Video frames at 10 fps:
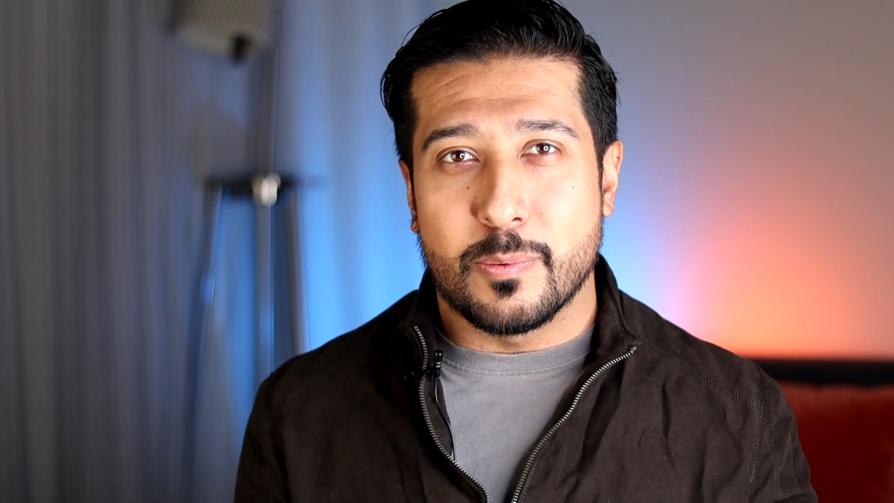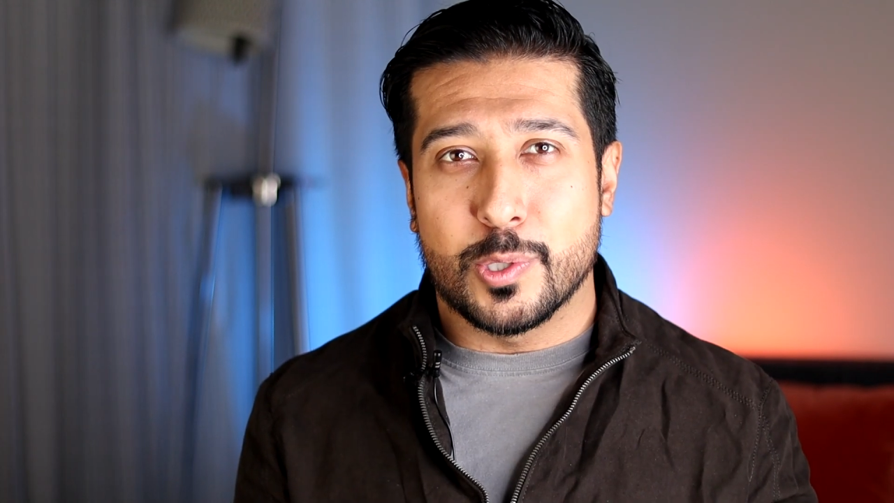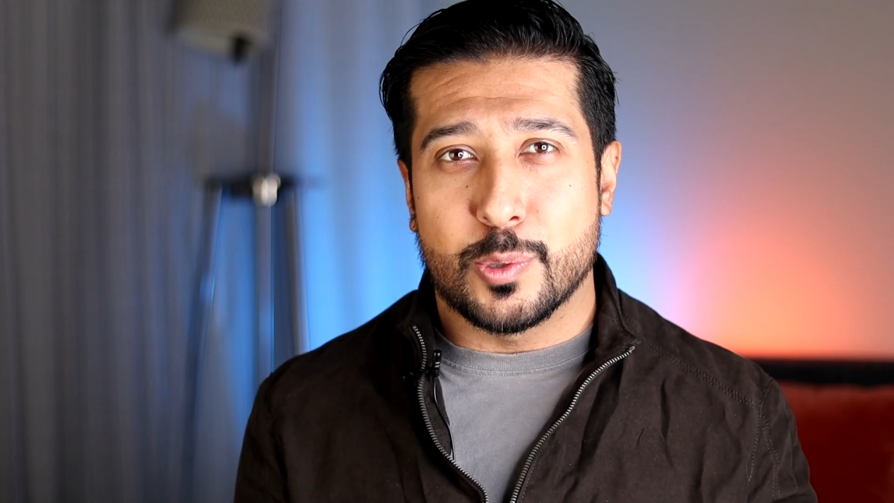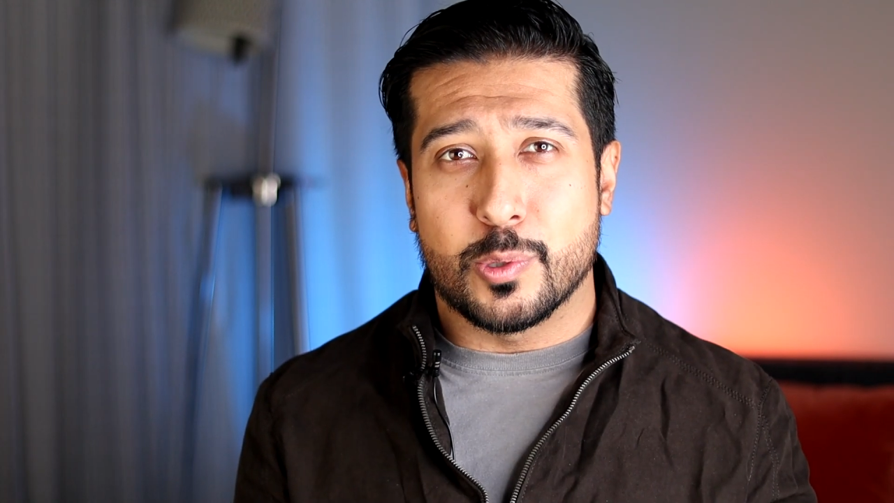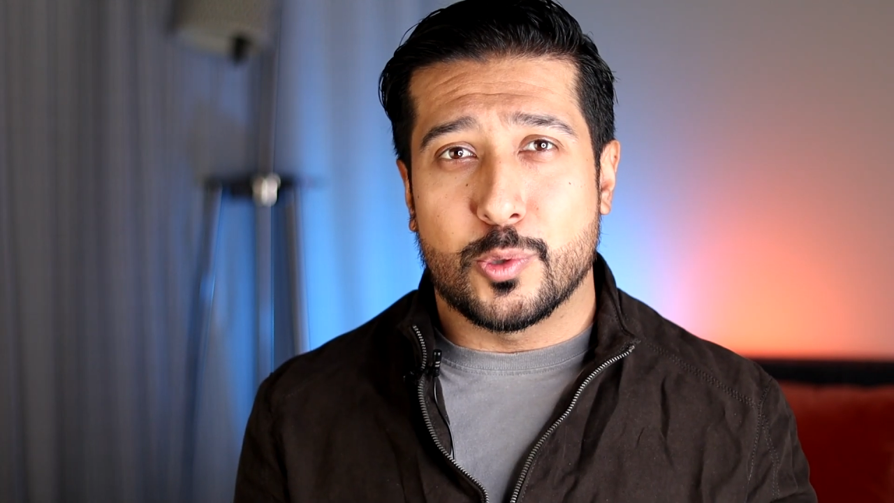
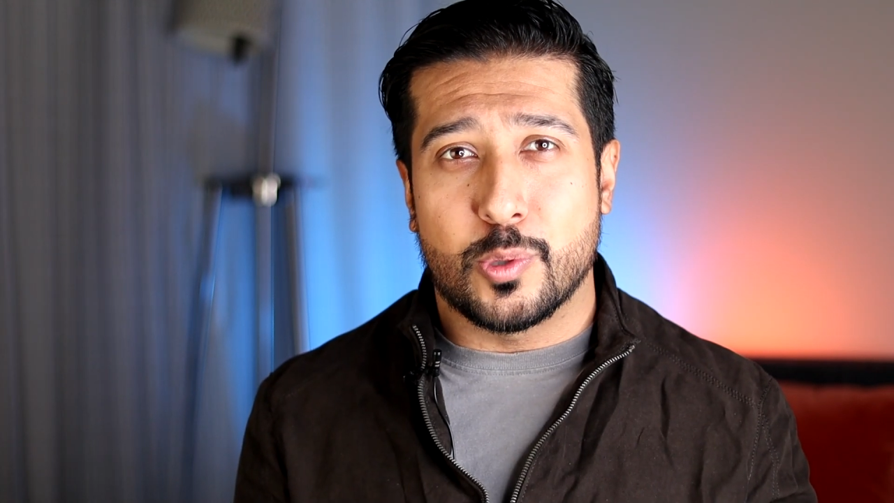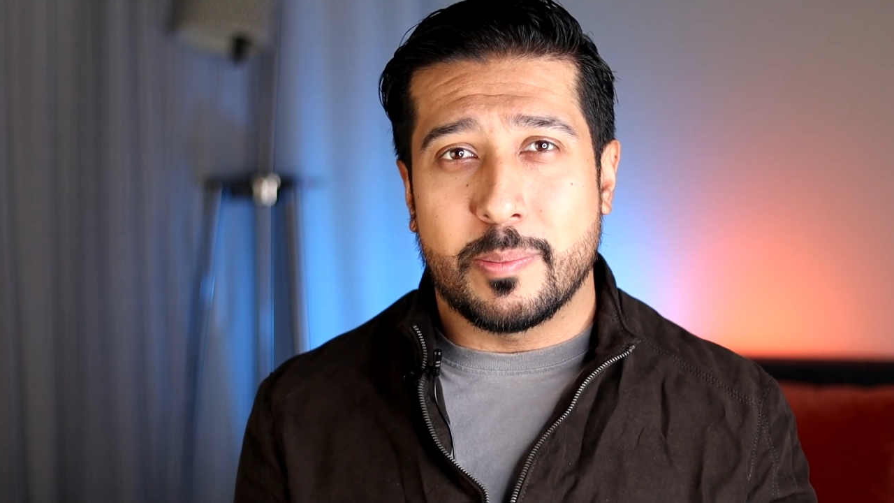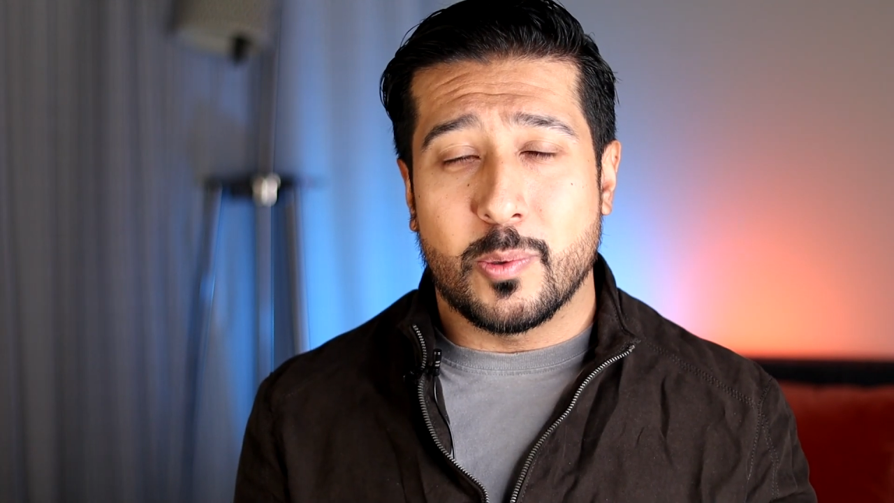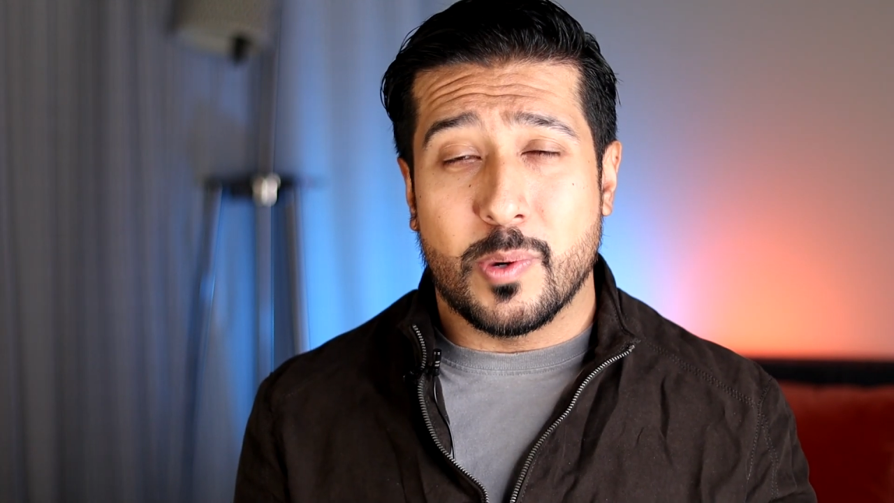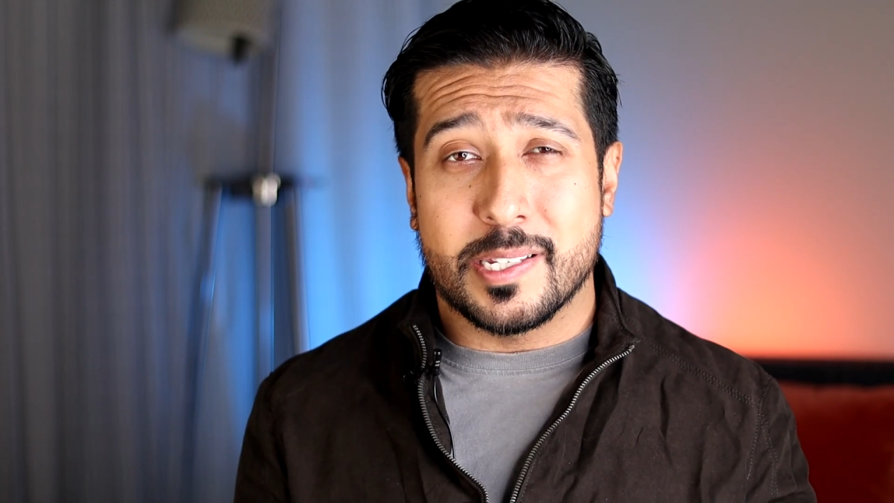which will
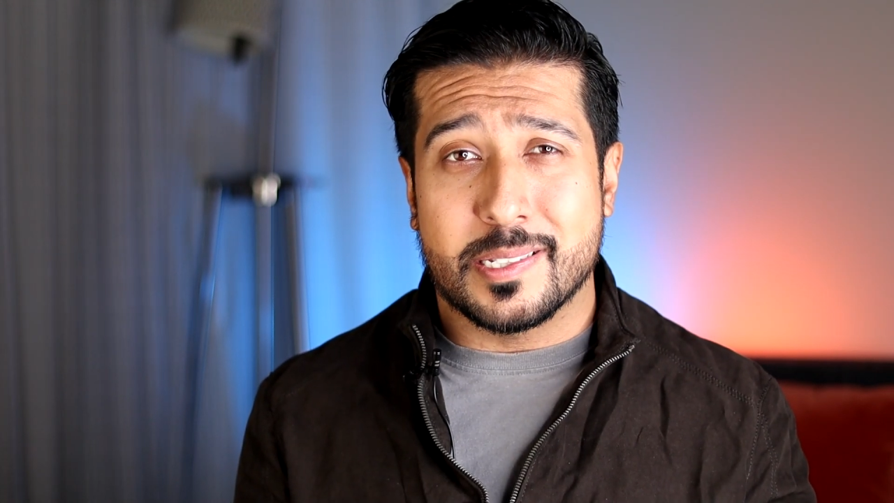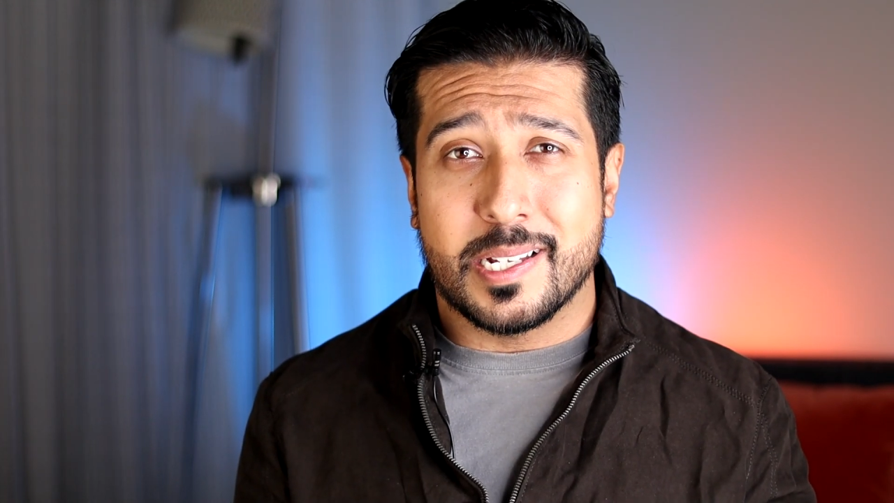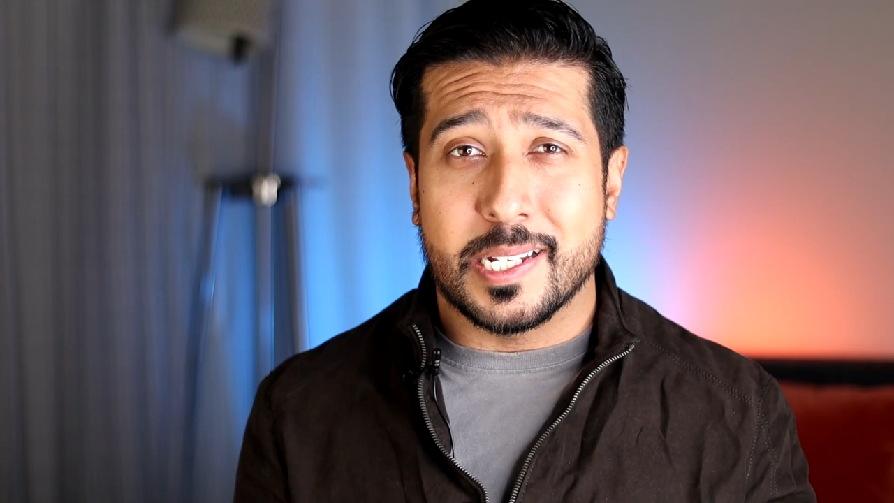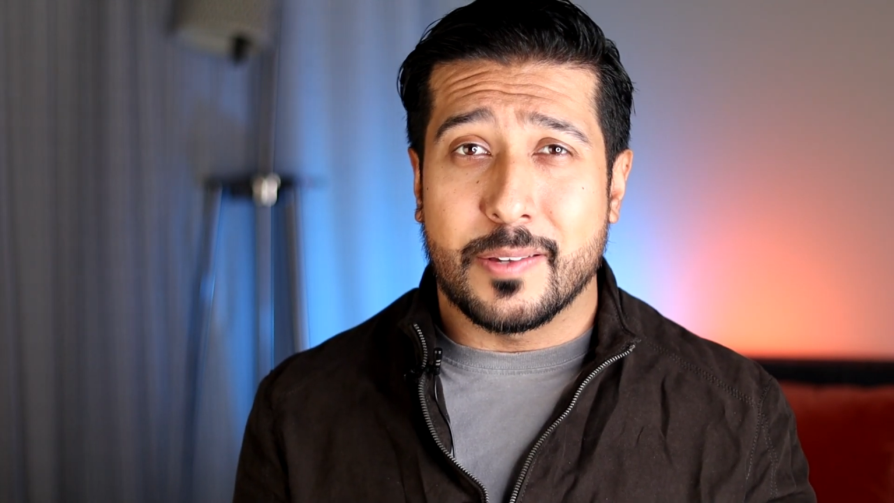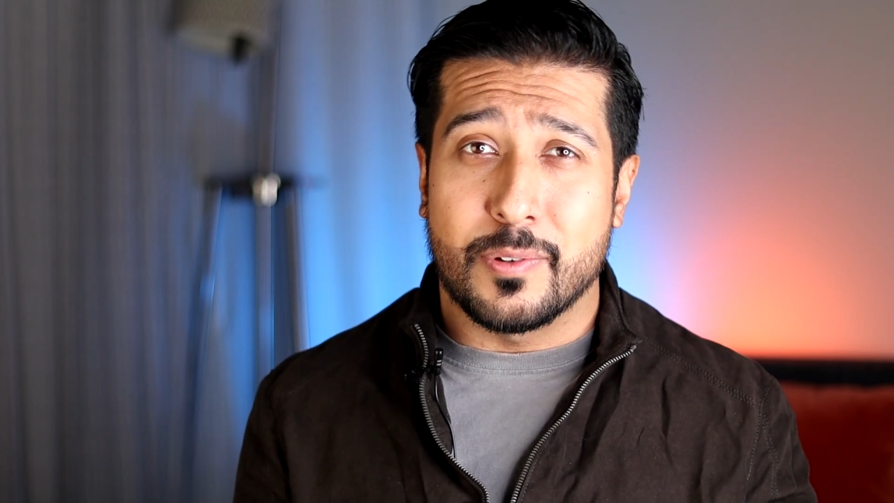trim the
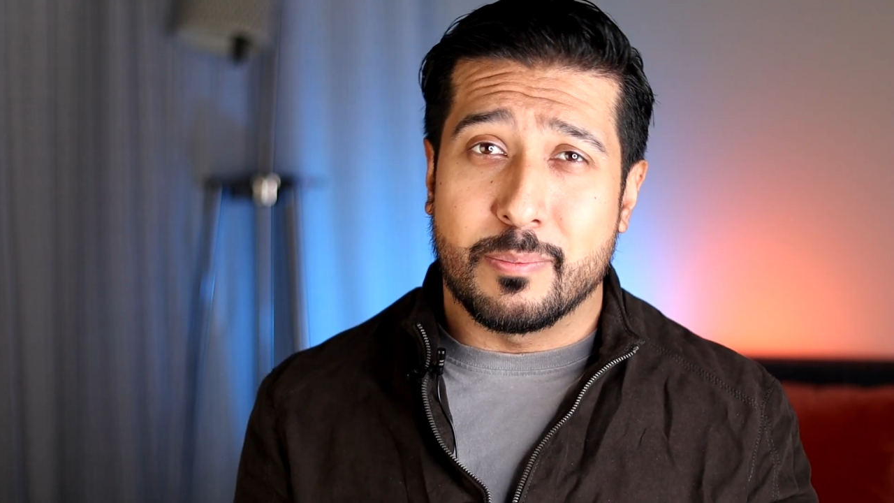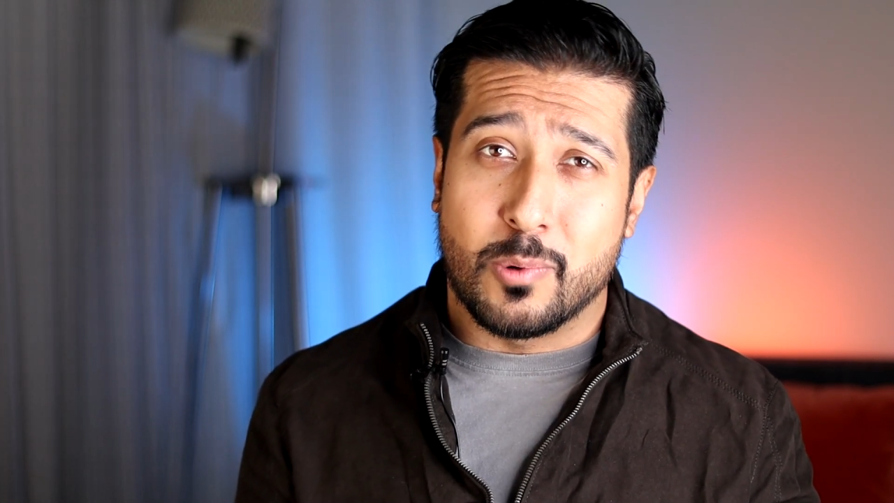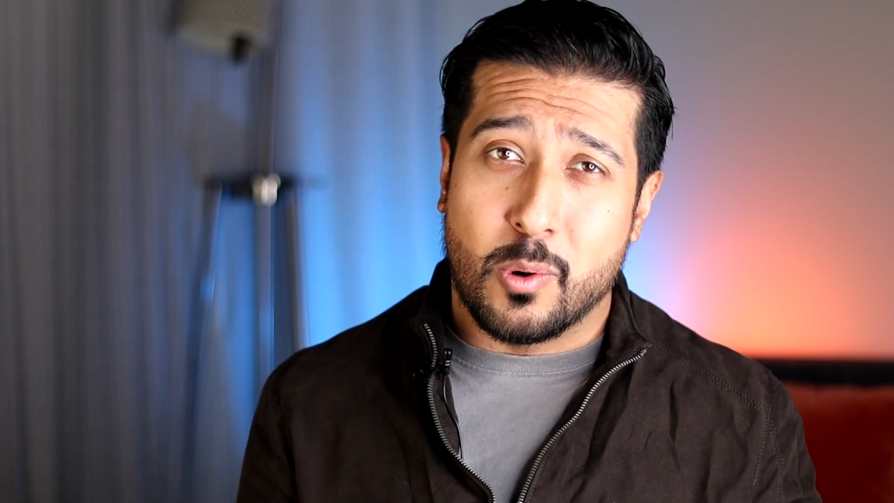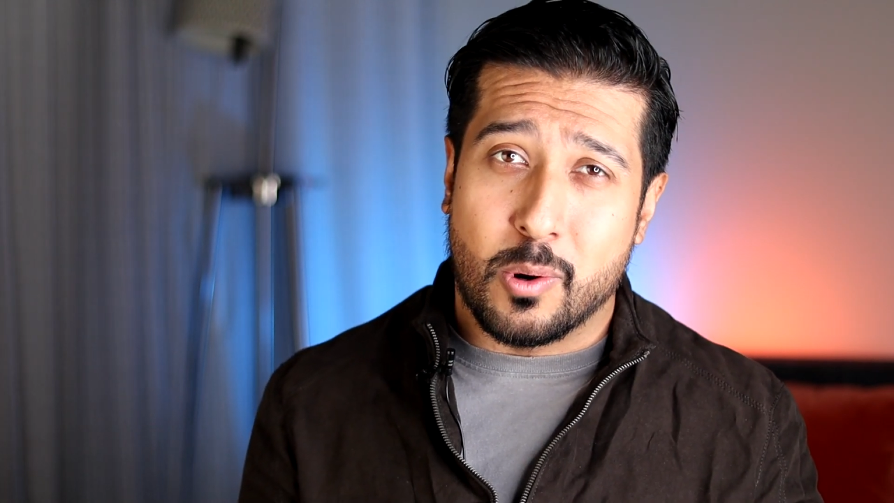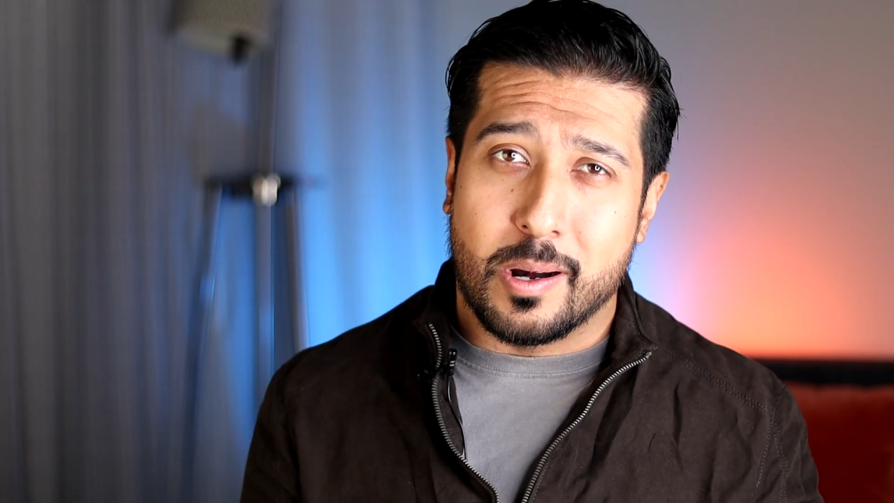waistline even
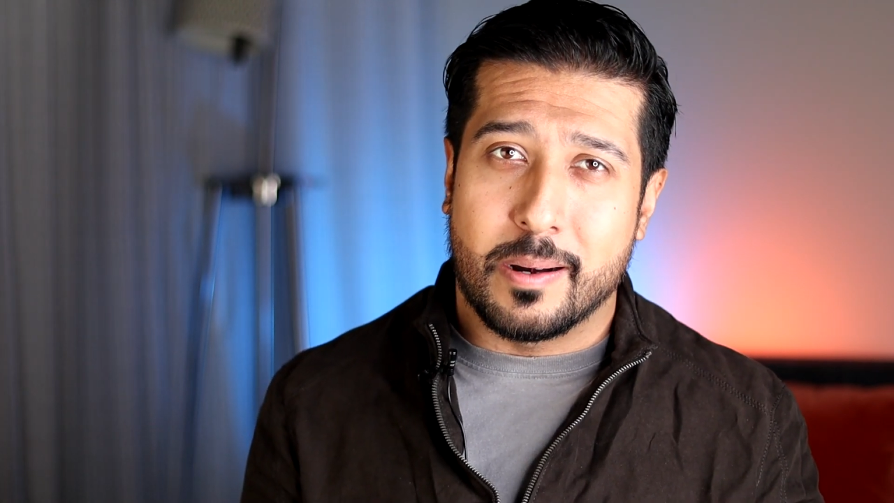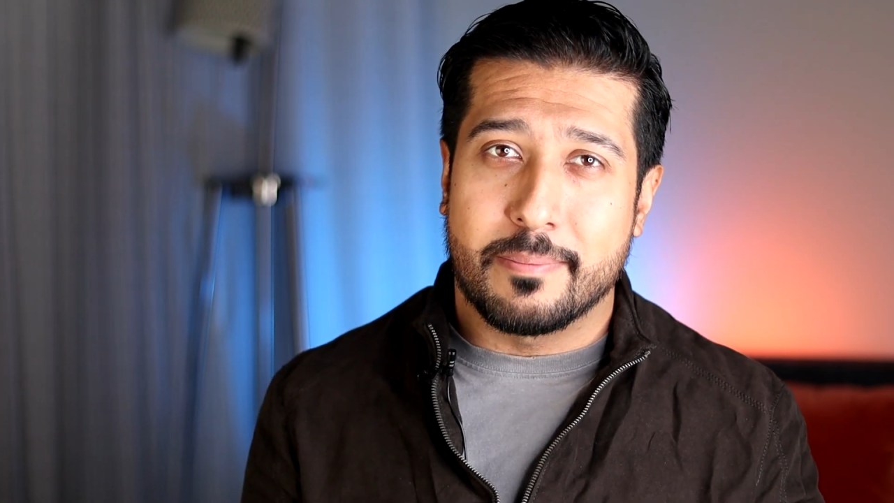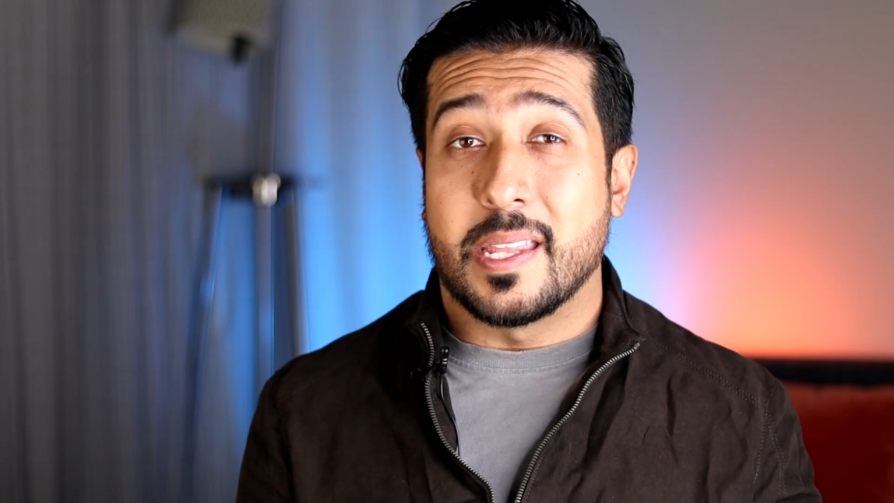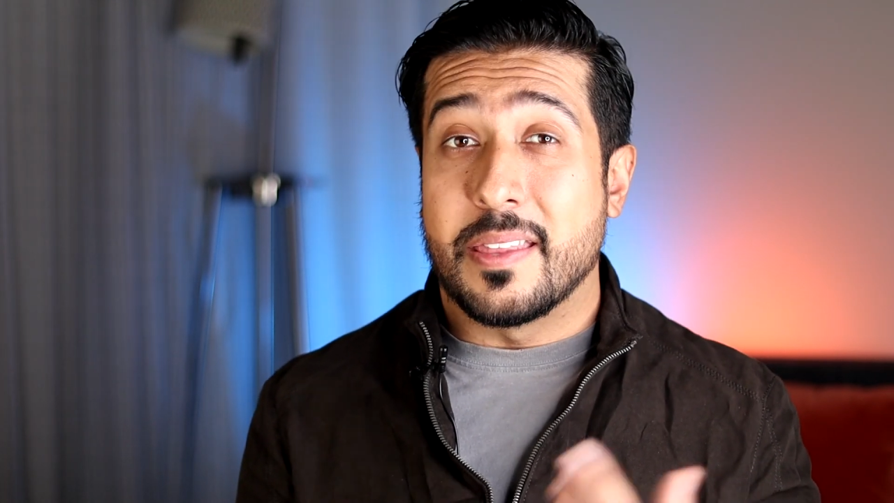more.